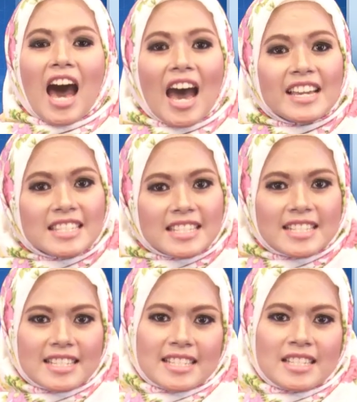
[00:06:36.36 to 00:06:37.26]

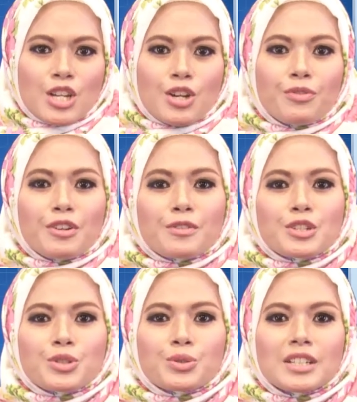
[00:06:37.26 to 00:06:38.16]
ICC
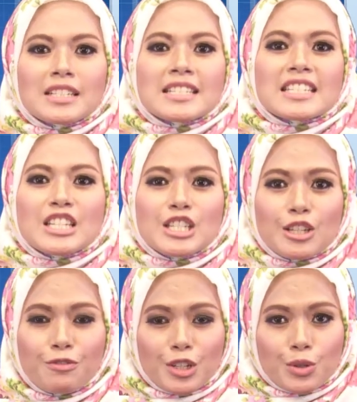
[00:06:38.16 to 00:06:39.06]
refers to an
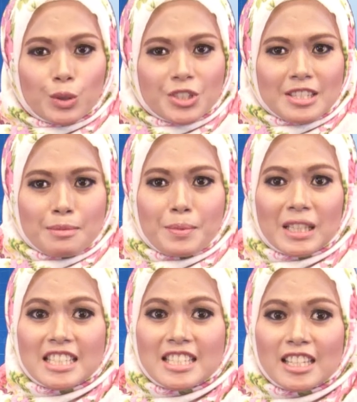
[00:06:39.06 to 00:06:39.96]
individual's
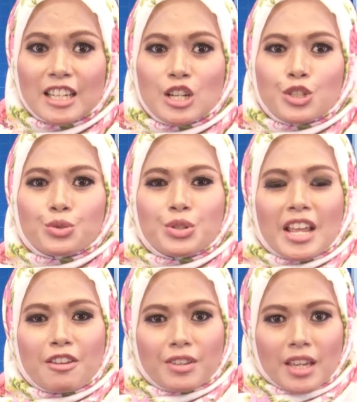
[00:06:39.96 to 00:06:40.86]
ability to
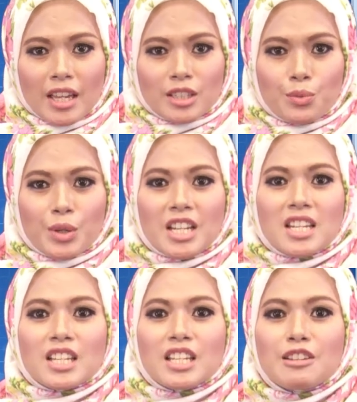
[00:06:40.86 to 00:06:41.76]
navigate within
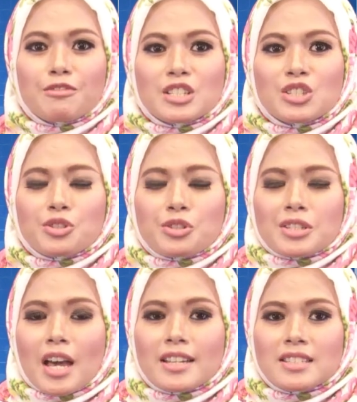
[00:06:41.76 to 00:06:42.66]
a given
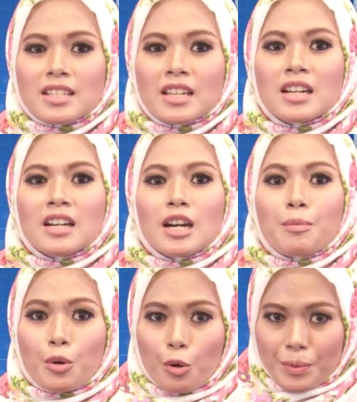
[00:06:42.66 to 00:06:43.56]
society
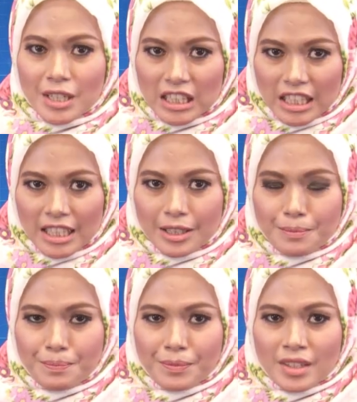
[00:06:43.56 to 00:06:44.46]
appropriately.
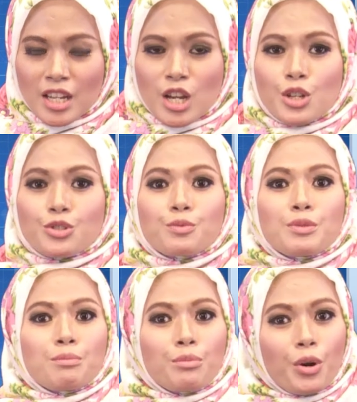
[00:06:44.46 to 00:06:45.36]
To
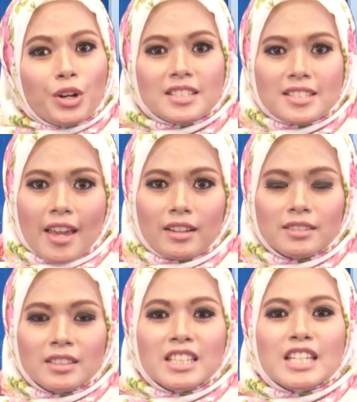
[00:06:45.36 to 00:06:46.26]
be more detailed,
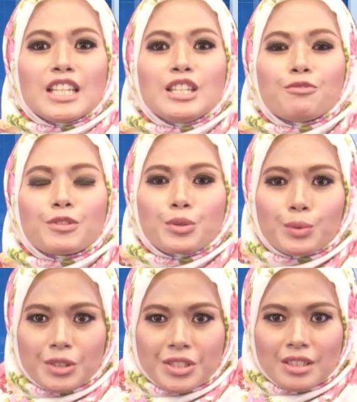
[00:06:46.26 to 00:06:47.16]

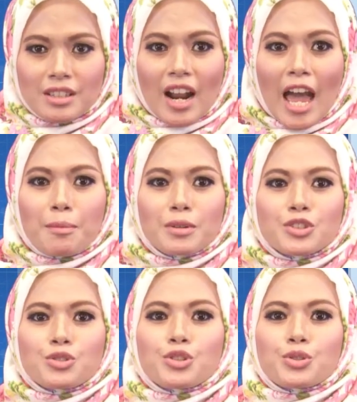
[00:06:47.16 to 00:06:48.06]
individuals are able
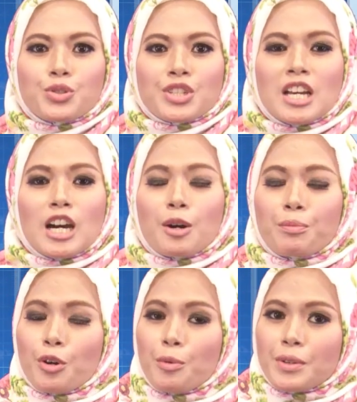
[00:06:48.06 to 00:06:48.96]
to use
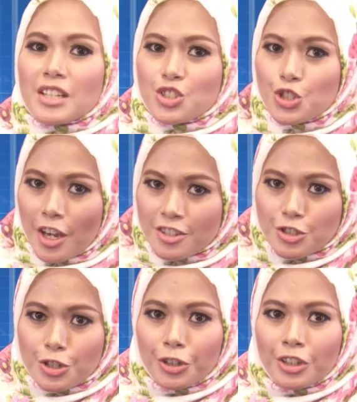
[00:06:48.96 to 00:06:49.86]
appropriate
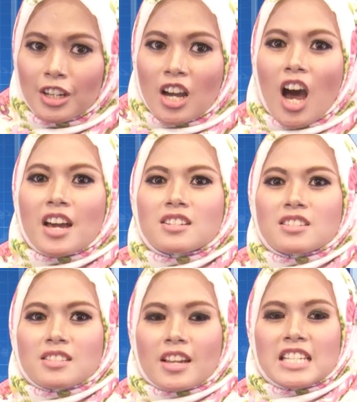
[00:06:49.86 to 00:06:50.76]
gesture,
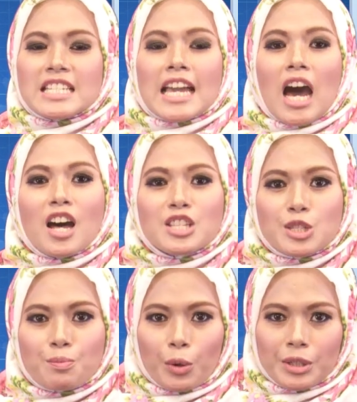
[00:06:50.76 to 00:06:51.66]
understand the
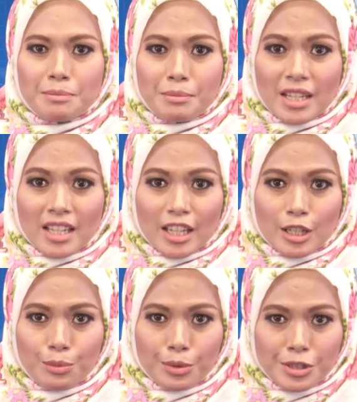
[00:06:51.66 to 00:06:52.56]
unspoken meaning
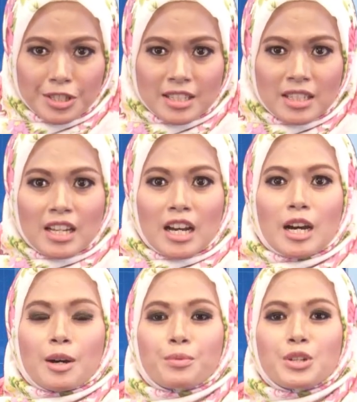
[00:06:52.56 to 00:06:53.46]
in words,
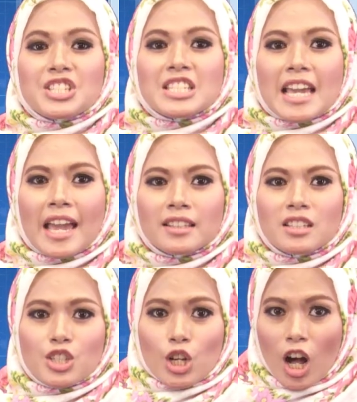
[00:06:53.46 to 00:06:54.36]

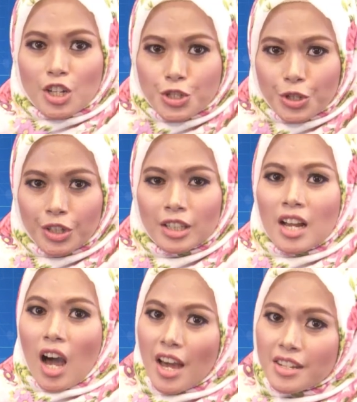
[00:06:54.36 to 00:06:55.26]
appreciate the cultural
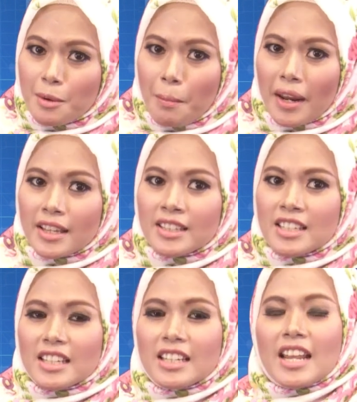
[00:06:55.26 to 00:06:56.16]
underpinning
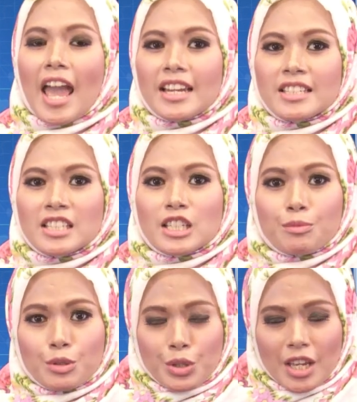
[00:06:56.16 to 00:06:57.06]
in any
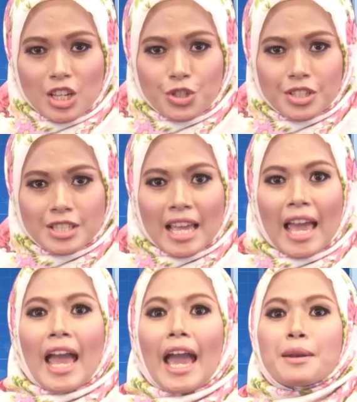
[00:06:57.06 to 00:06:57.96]
communications,
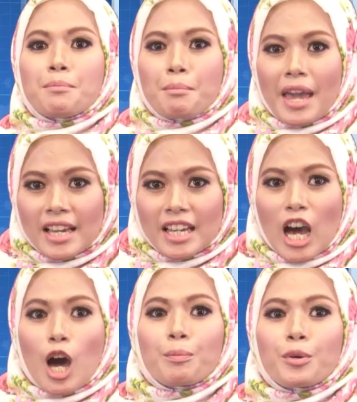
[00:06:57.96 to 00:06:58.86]
and make
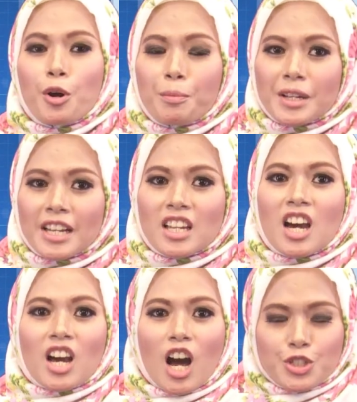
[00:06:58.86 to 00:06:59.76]
appropriate
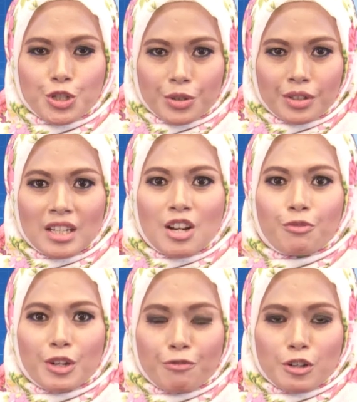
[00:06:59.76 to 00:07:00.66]
cultural
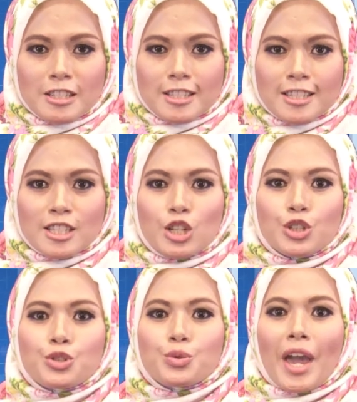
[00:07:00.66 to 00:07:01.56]
references
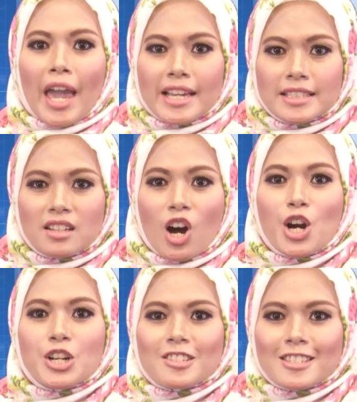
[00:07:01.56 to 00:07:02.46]
to aid
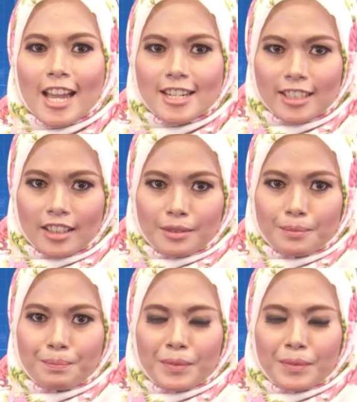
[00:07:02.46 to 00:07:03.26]
understanding.